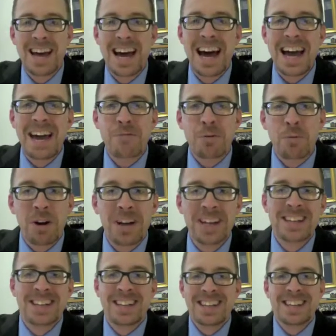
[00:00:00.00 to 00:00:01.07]
Hi,
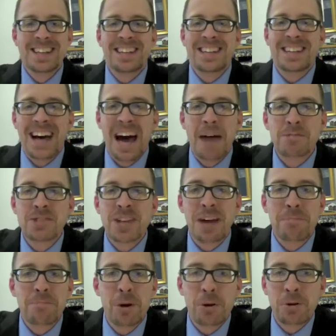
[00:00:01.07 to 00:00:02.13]
everyone. I'm
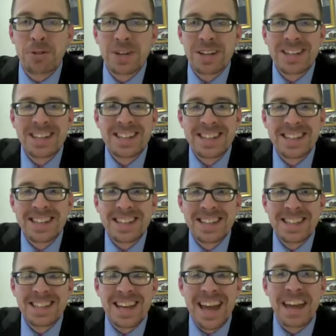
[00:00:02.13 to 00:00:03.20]
Scott Bogren,
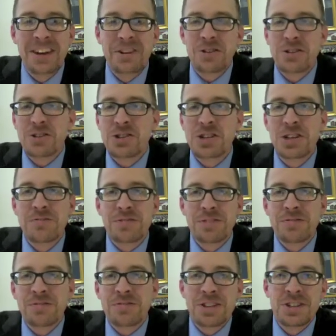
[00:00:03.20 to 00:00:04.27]
editor in chief
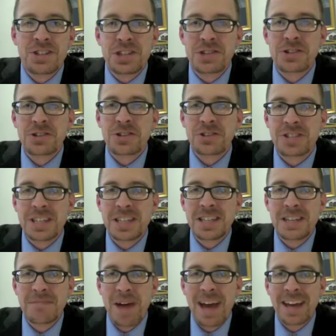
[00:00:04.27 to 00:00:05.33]
of Digital
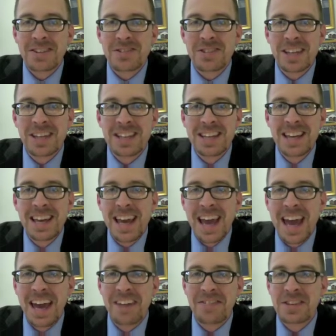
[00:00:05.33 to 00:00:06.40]
CT Magazine,
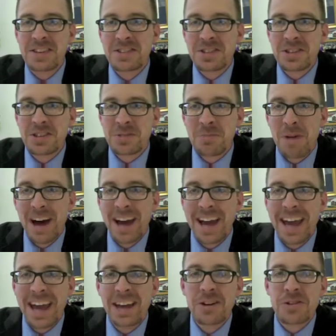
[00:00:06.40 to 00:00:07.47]
and this is my
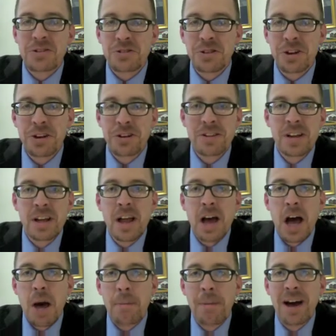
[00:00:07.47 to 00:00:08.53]
editor's note
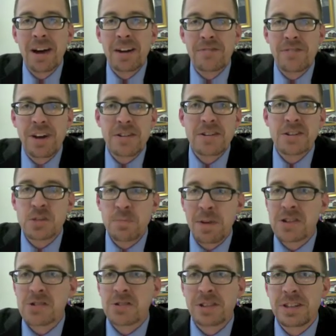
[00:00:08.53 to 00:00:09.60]
about a very
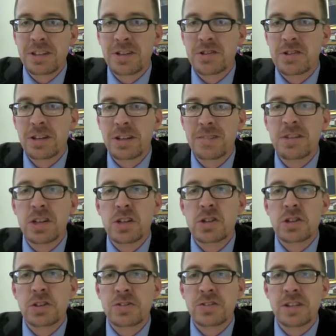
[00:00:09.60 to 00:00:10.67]
special edition of
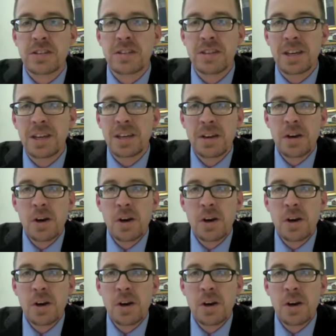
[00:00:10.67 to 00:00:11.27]
Digital CT,